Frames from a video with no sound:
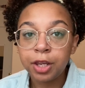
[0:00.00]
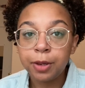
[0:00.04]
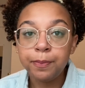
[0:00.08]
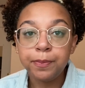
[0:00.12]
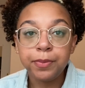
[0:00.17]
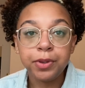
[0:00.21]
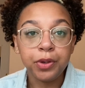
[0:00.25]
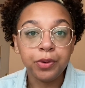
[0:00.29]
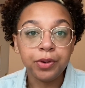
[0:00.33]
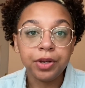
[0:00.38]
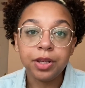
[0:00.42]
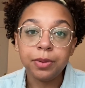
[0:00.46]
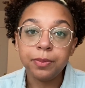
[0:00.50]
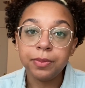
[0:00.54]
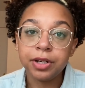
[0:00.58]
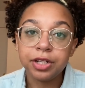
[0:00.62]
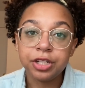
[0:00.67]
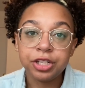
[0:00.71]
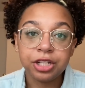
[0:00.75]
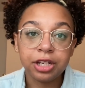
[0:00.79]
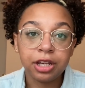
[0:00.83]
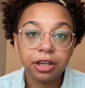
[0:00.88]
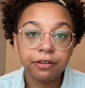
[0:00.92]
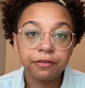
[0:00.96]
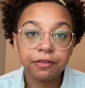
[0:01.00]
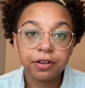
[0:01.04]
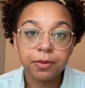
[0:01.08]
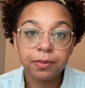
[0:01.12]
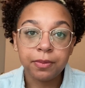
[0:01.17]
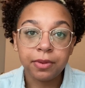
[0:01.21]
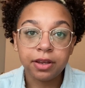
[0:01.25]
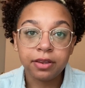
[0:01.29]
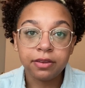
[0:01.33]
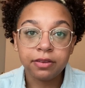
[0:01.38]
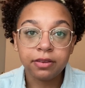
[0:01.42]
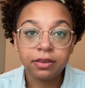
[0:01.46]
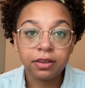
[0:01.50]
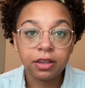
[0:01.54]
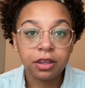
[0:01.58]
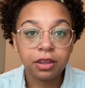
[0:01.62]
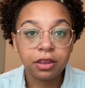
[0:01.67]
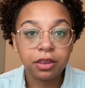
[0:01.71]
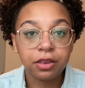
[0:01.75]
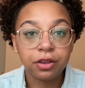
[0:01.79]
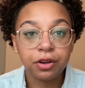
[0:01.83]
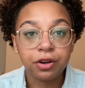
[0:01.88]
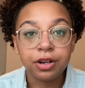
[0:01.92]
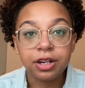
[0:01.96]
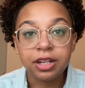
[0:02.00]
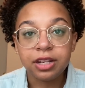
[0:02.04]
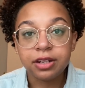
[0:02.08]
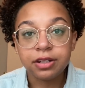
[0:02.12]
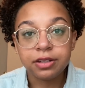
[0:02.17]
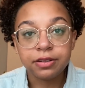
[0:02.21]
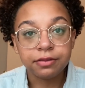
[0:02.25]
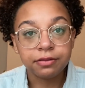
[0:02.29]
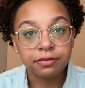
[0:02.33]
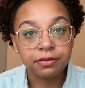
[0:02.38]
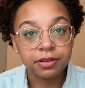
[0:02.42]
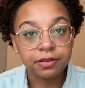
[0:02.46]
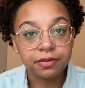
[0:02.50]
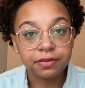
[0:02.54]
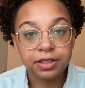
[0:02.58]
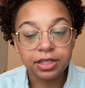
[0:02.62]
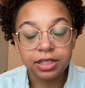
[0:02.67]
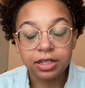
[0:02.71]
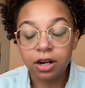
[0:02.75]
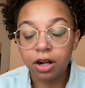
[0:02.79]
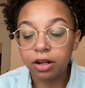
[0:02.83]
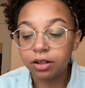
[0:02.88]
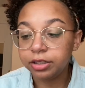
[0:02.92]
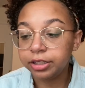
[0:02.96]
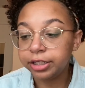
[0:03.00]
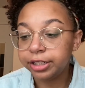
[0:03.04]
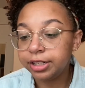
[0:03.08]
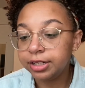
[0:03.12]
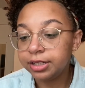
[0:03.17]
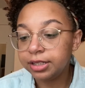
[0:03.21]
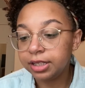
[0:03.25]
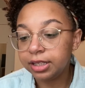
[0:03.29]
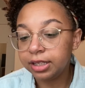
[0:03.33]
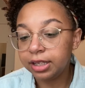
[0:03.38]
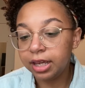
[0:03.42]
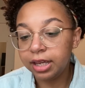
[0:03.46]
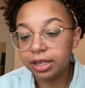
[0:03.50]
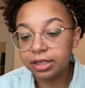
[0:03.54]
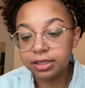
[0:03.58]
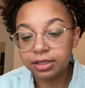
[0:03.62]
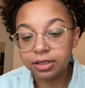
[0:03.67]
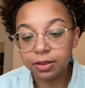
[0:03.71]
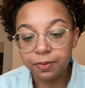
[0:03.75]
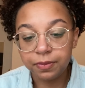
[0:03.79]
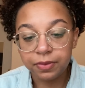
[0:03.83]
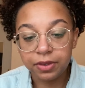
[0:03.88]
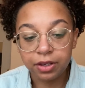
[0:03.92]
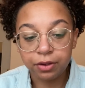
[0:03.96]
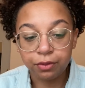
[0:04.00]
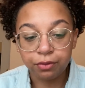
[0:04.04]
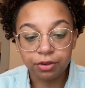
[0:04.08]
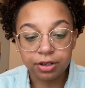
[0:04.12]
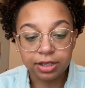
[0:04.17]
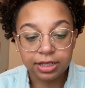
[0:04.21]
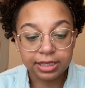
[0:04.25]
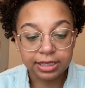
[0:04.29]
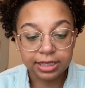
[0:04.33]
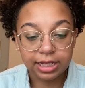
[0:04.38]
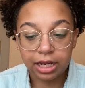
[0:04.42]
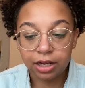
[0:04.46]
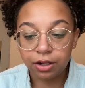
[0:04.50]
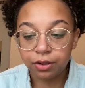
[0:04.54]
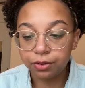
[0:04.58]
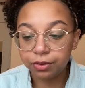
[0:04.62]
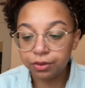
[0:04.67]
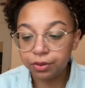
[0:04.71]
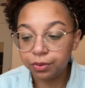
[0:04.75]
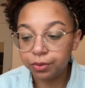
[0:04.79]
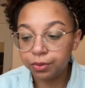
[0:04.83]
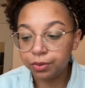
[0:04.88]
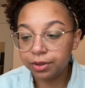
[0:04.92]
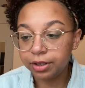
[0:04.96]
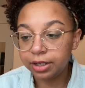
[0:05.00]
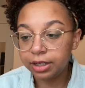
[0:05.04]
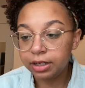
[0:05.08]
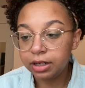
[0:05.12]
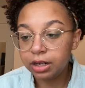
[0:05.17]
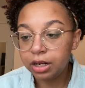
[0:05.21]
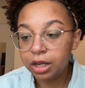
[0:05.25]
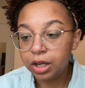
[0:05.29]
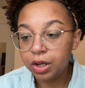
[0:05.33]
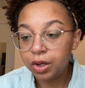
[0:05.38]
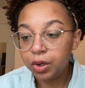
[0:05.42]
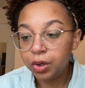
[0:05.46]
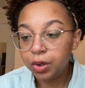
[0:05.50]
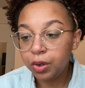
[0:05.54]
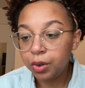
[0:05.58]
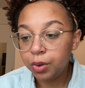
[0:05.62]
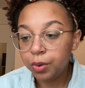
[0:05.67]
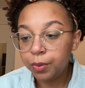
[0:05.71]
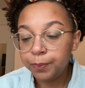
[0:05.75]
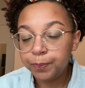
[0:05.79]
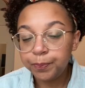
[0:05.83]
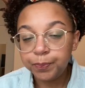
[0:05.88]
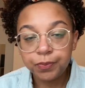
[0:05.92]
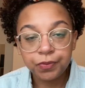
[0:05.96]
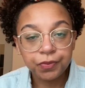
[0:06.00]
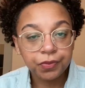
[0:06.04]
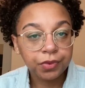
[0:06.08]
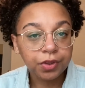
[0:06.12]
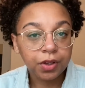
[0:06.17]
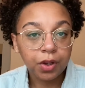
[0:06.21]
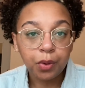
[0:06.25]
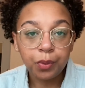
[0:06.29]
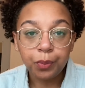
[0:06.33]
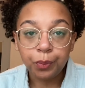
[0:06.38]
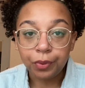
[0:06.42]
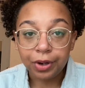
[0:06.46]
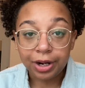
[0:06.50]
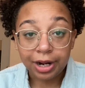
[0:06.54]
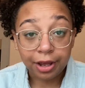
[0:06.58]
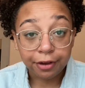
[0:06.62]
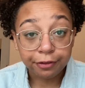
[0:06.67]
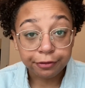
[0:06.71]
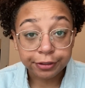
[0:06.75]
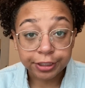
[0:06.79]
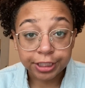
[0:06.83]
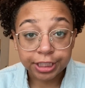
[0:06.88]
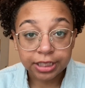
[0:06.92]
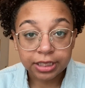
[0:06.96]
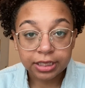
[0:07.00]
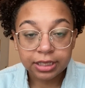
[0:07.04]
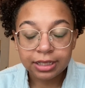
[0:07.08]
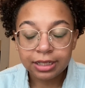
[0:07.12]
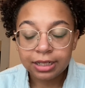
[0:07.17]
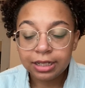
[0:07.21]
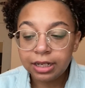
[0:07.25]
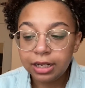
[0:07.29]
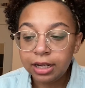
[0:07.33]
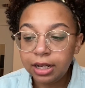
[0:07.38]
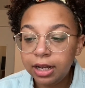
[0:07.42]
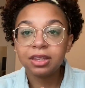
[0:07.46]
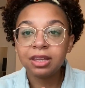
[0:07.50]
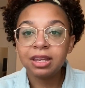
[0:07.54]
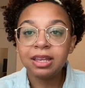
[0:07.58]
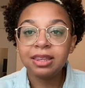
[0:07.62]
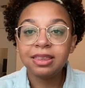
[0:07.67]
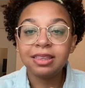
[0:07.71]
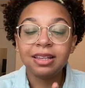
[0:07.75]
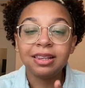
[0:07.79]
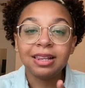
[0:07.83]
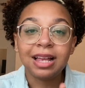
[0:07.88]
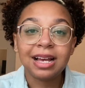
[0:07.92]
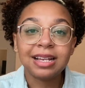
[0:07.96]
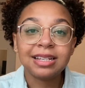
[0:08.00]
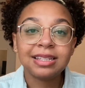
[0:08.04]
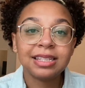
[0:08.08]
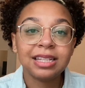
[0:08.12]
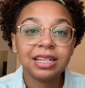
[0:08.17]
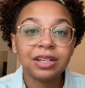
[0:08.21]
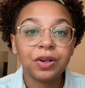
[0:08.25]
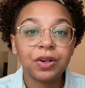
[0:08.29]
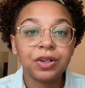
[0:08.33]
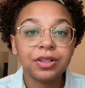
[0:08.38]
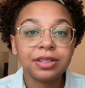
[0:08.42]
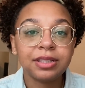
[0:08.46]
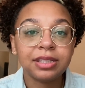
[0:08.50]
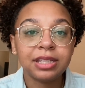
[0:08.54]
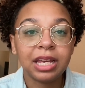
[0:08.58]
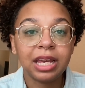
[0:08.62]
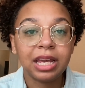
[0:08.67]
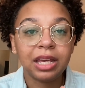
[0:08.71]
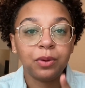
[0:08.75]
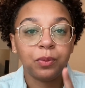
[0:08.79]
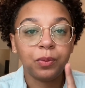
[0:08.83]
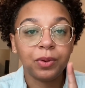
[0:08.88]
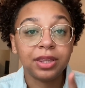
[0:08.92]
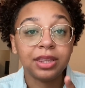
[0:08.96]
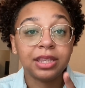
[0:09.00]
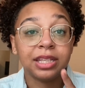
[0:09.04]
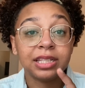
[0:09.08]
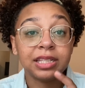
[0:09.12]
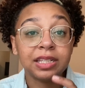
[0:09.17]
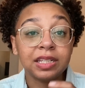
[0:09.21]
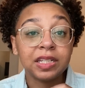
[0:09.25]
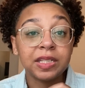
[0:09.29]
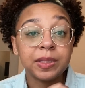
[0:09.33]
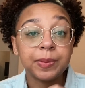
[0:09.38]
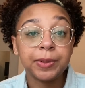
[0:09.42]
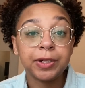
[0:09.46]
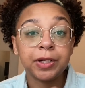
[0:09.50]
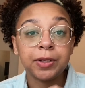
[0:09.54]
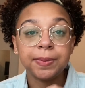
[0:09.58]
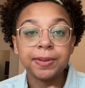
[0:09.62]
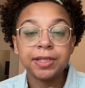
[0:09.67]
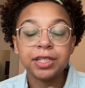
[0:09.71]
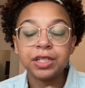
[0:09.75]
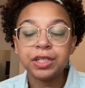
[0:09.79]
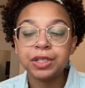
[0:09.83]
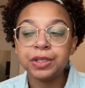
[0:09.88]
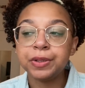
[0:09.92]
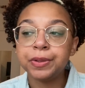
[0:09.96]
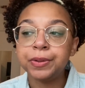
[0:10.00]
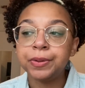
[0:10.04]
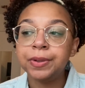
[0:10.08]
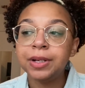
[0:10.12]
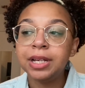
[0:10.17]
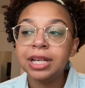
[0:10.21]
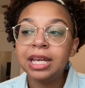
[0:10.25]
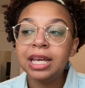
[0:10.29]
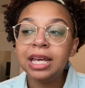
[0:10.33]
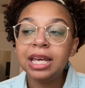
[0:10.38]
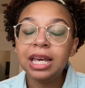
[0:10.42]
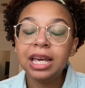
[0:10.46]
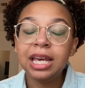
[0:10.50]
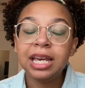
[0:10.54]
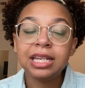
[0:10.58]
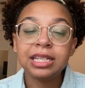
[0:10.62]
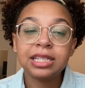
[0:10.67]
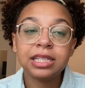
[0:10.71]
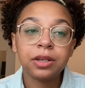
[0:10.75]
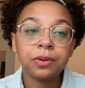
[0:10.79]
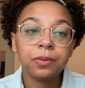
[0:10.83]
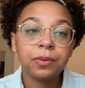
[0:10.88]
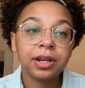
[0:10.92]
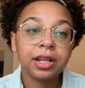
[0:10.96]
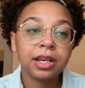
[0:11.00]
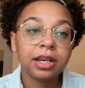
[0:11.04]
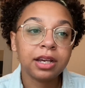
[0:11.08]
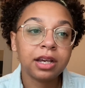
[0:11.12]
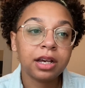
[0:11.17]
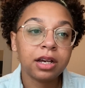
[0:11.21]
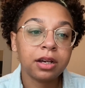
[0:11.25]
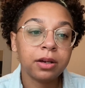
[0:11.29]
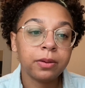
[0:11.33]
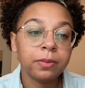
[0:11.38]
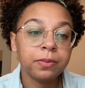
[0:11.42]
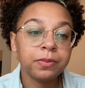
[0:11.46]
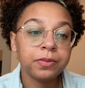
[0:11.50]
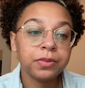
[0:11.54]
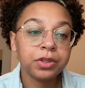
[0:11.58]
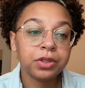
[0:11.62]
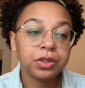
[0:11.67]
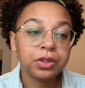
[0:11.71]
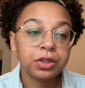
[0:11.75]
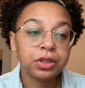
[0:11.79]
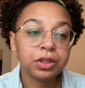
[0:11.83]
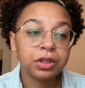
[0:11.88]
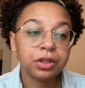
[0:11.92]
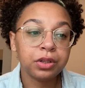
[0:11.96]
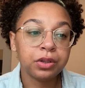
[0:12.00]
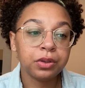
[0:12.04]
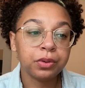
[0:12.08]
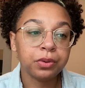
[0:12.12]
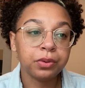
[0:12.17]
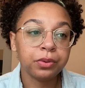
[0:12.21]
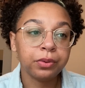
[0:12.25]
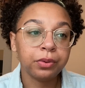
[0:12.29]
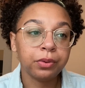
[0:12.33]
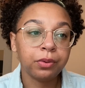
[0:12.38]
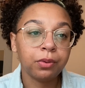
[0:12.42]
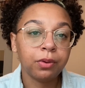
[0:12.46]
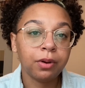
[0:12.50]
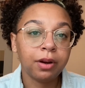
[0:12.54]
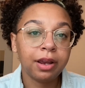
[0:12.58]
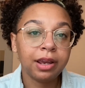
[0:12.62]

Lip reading: beauty budget every month, like $30 to $50 in case something runs out or whatever. The last thing I'll say with this experiment too is that when it comes to